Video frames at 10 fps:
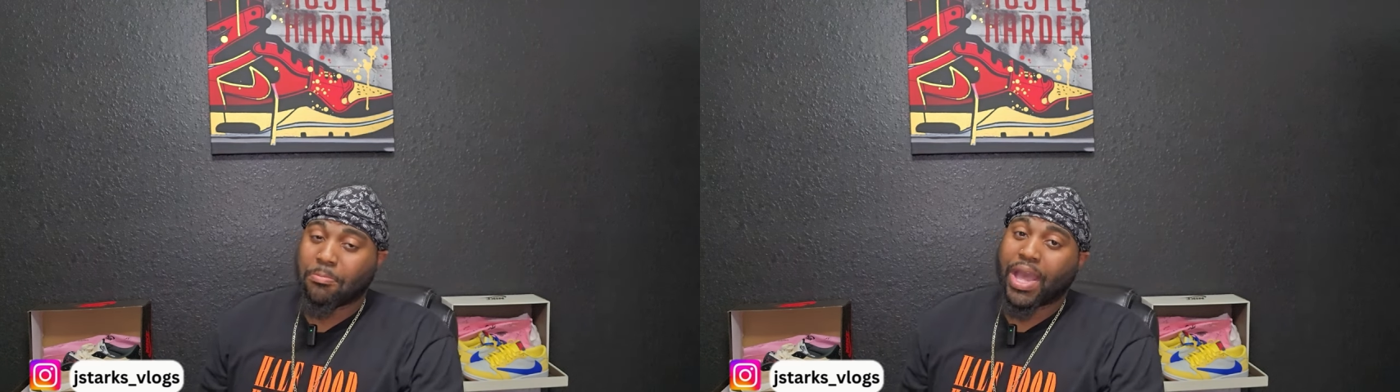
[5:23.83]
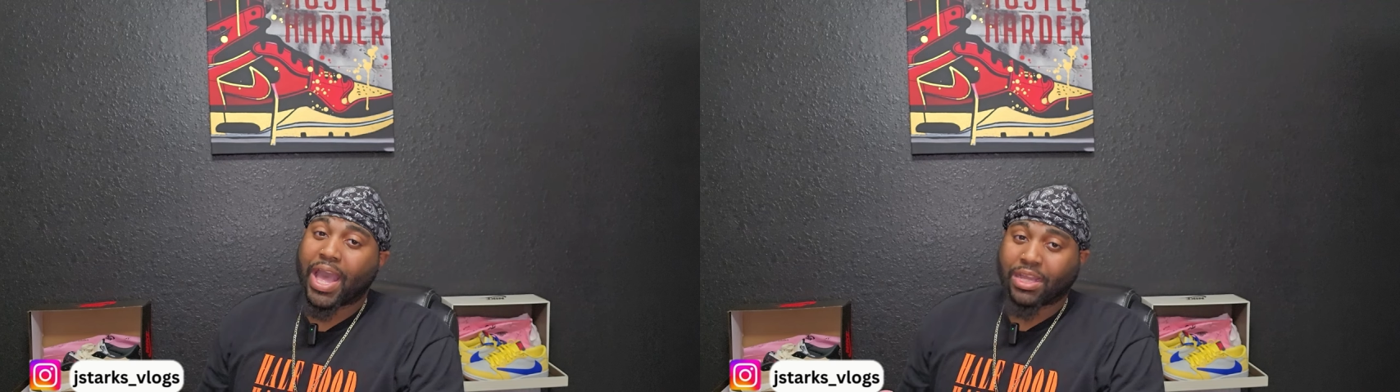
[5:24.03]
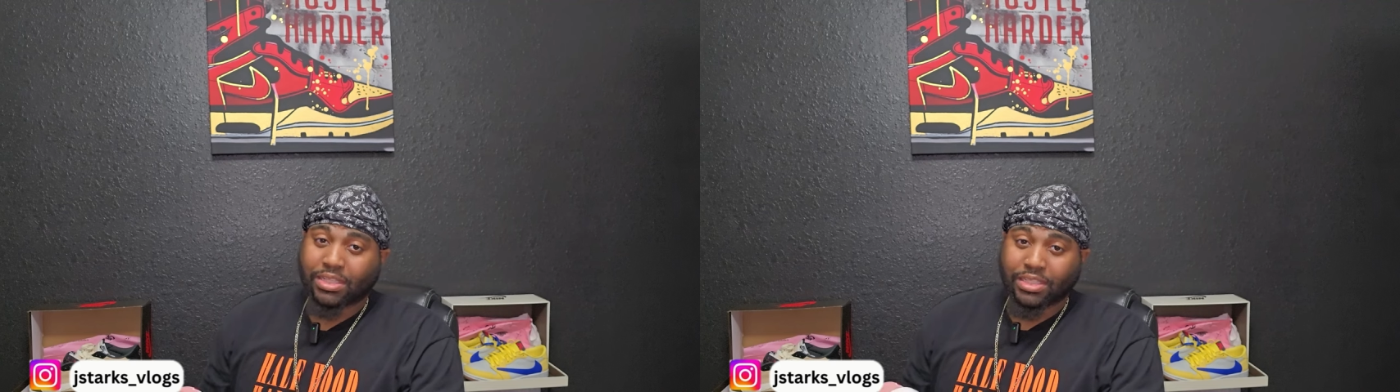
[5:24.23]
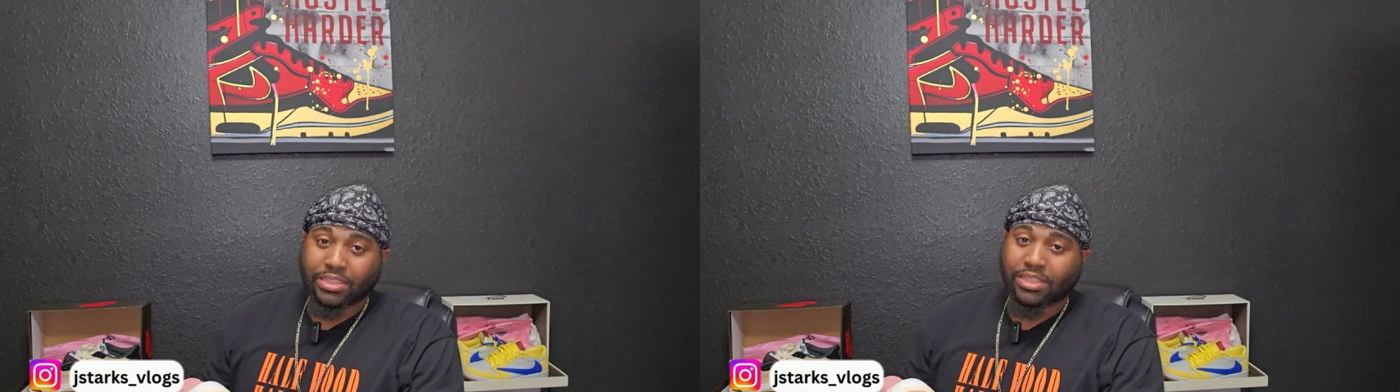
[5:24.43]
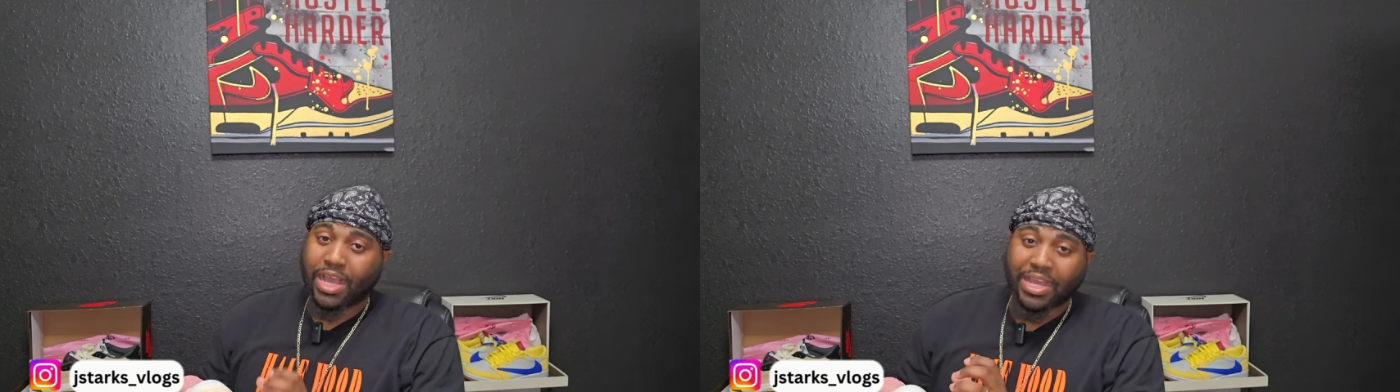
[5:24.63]
badly,
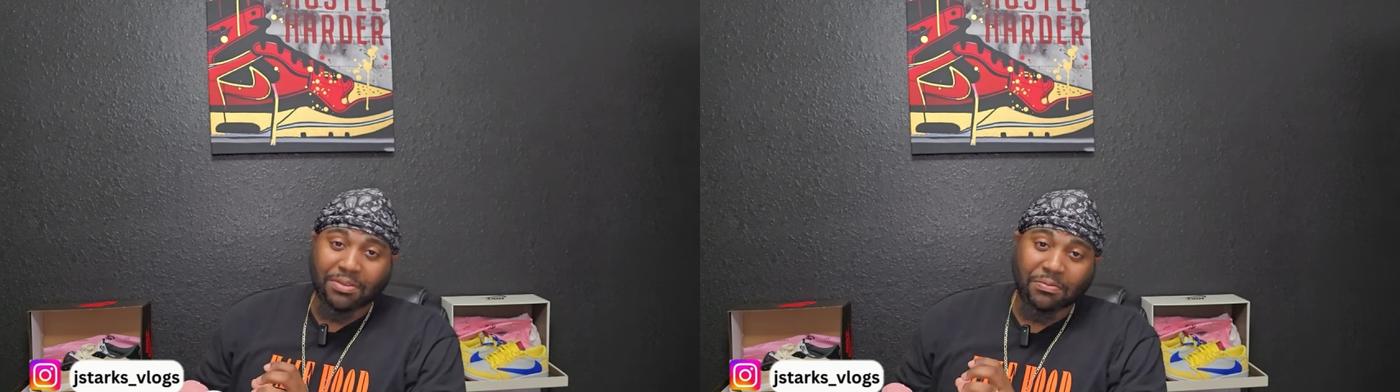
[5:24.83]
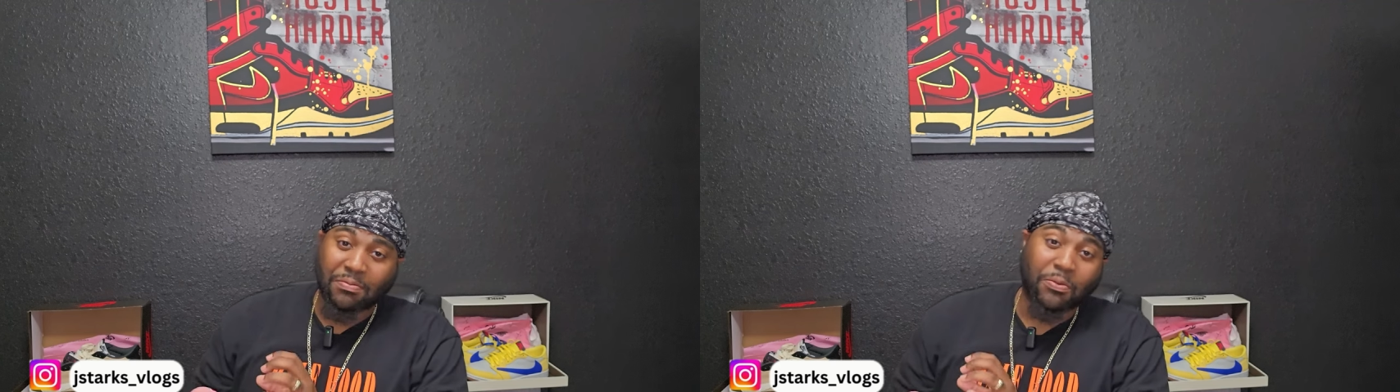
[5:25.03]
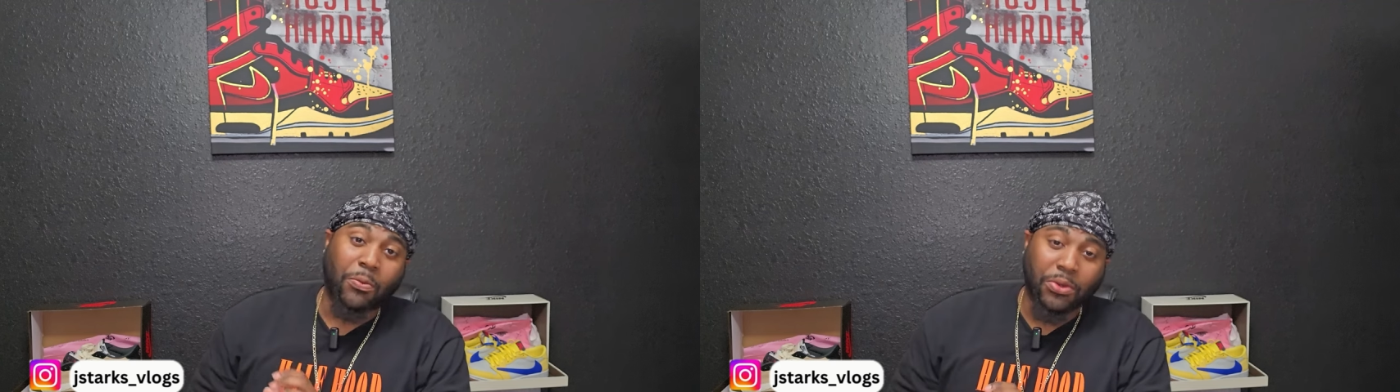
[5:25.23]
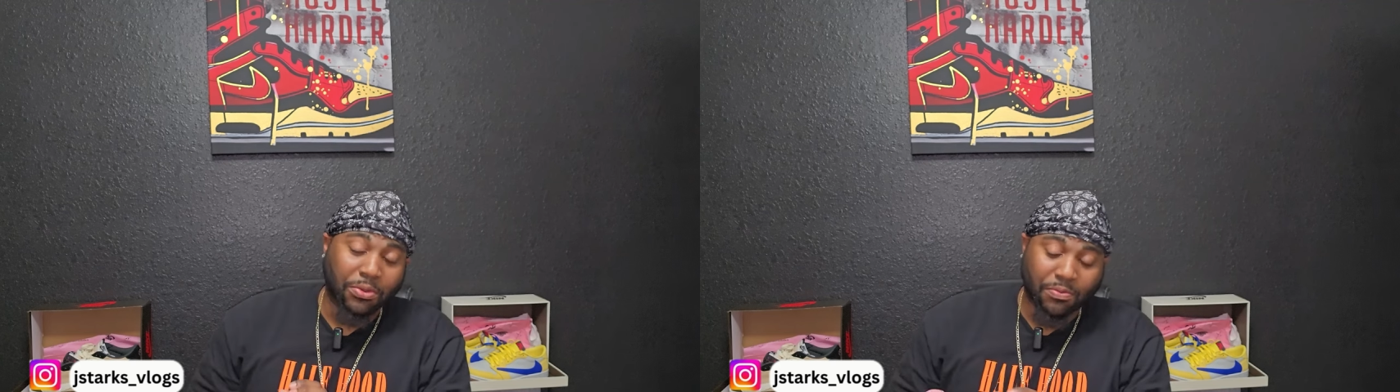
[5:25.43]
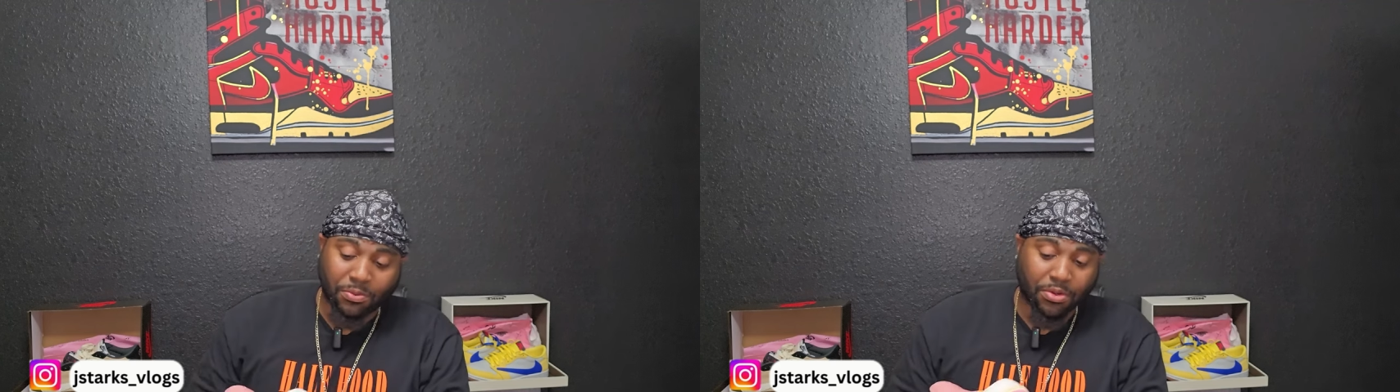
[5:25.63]
like for real.